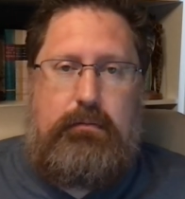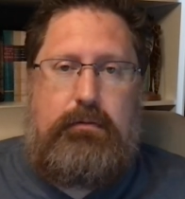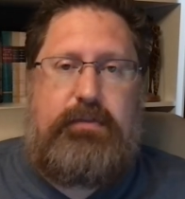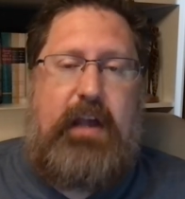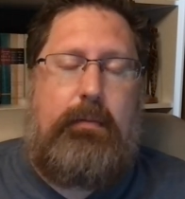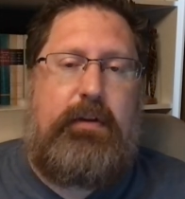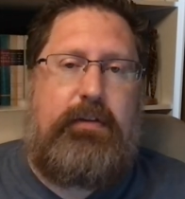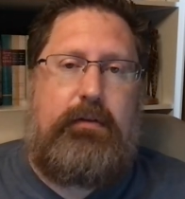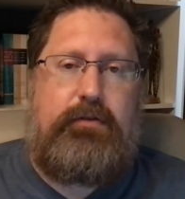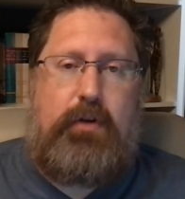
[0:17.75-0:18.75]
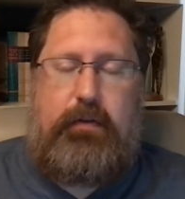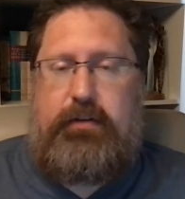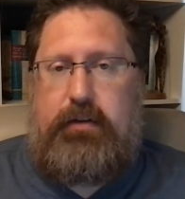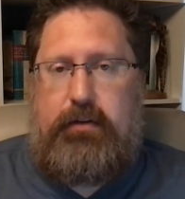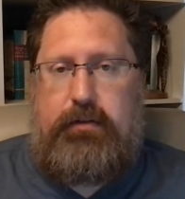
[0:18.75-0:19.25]
Sabbath
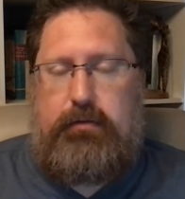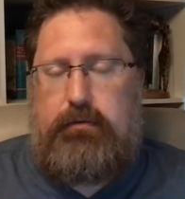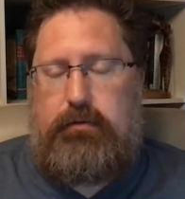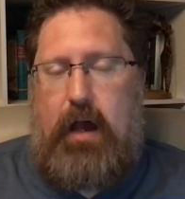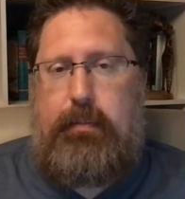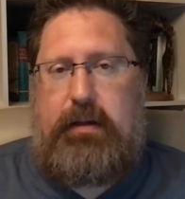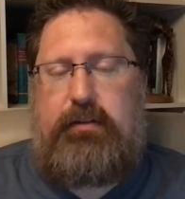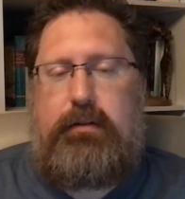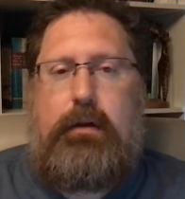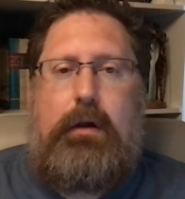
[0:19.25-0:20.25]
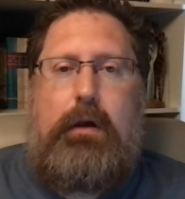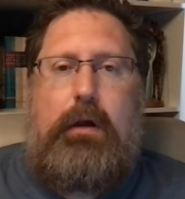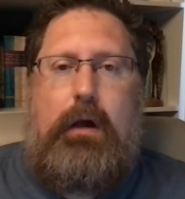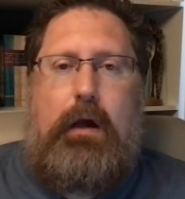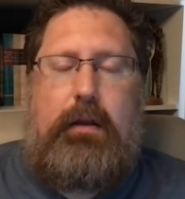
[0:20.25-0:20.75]
services topics
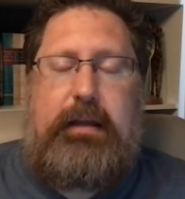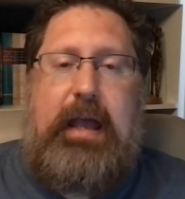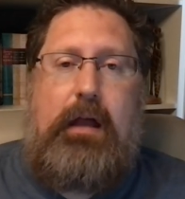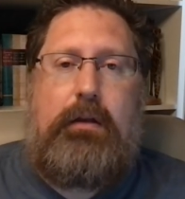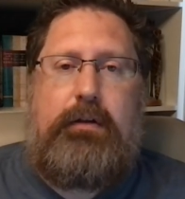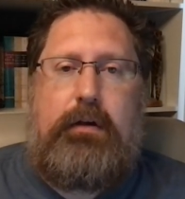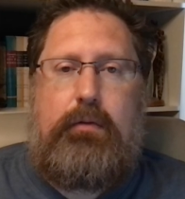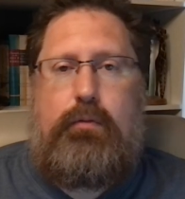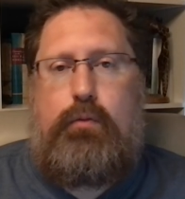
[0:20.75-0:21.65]
on the calendar,